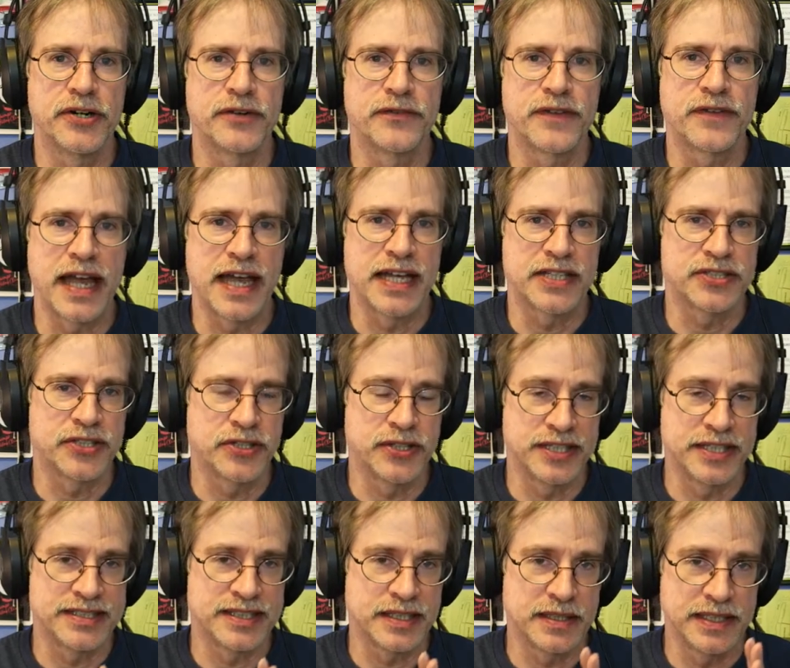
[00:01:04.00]
faster, and
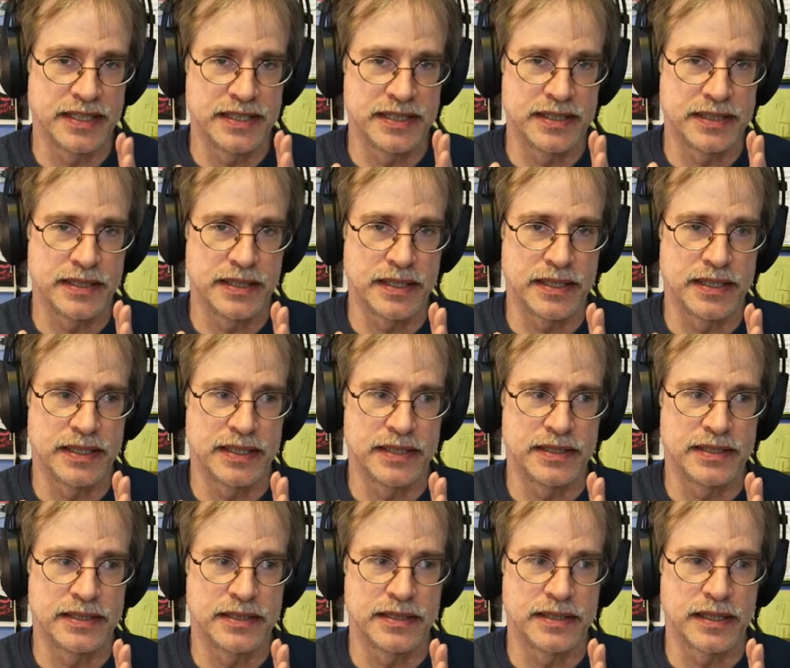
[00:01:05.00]
it's going to, and,
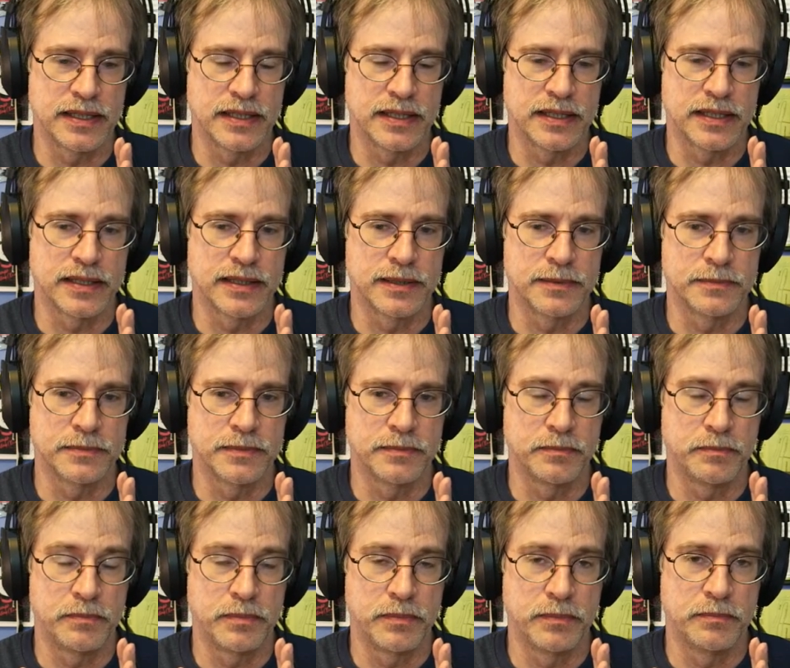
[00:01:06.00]
and um,
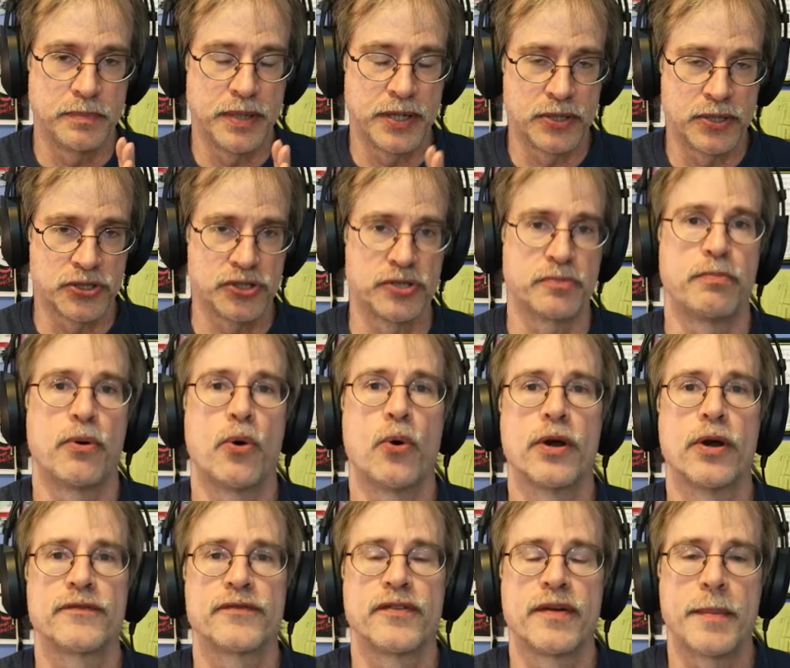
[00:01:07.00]
better
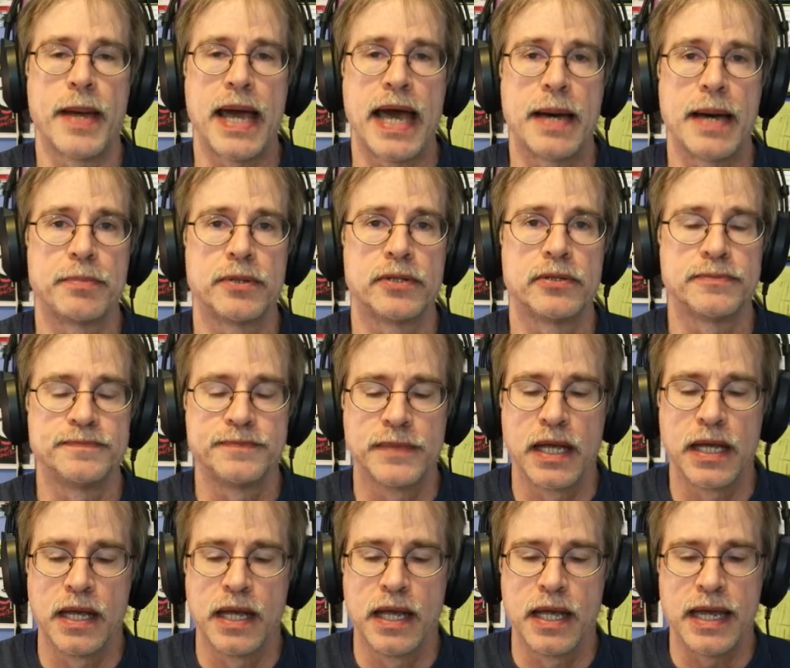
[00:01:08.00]
support from Apple.
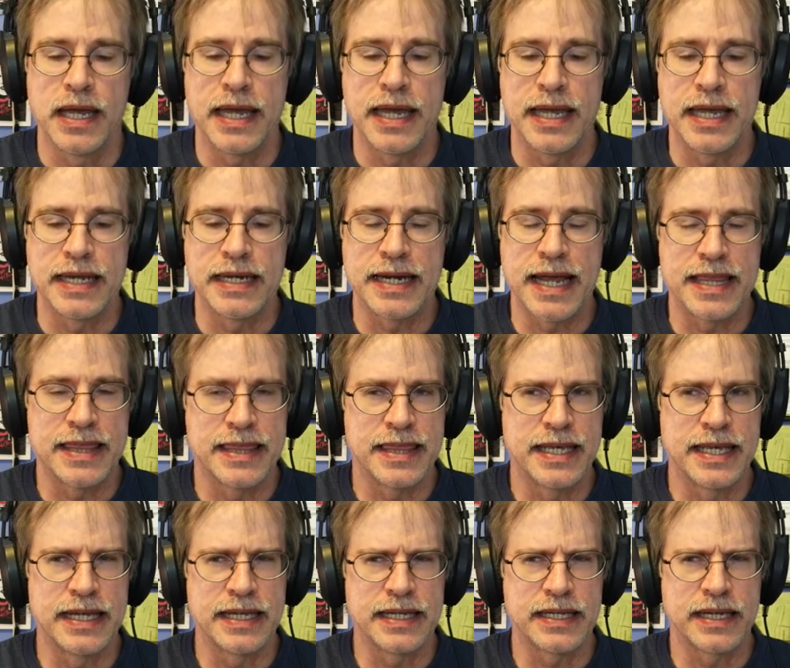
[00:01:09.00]
And I
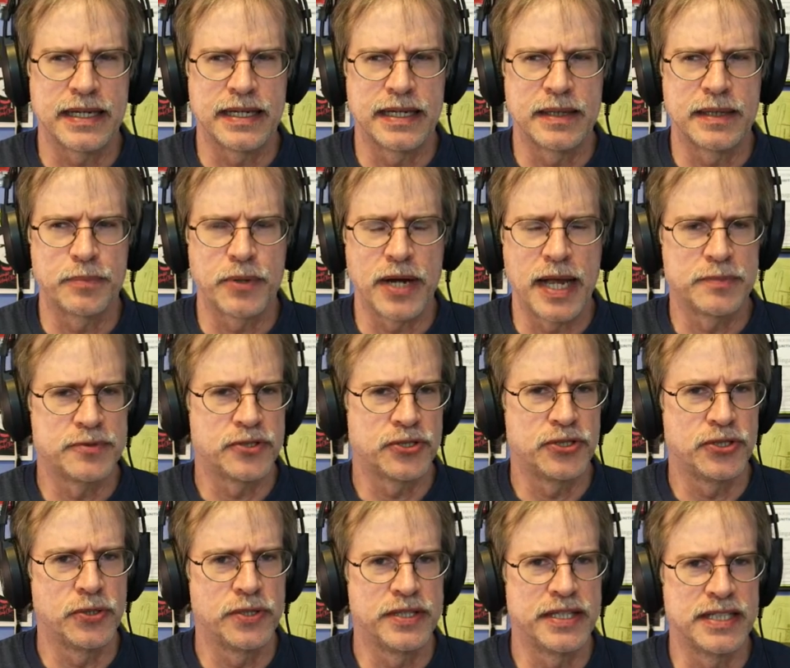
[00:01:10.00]
think uh, perhaps you're
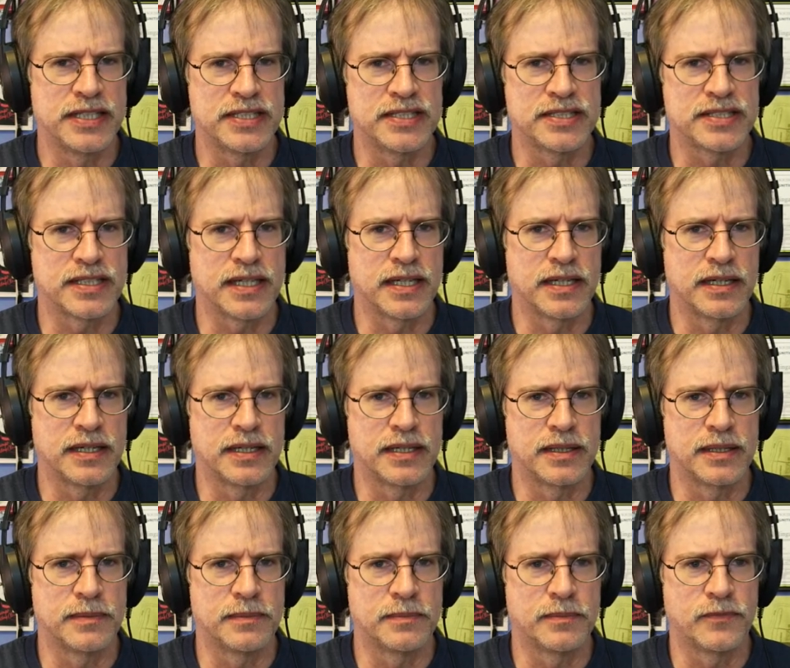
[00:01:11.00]
doing this
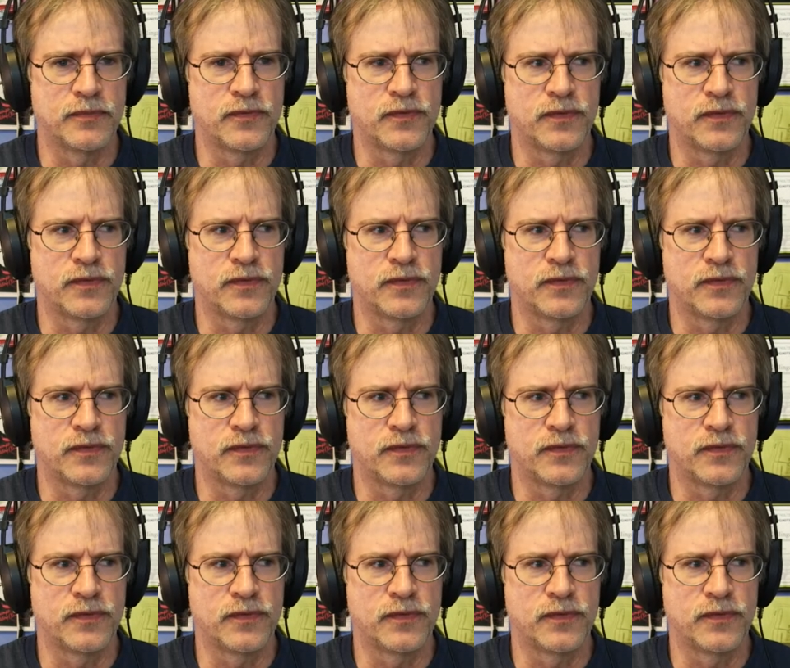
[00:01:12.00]
um,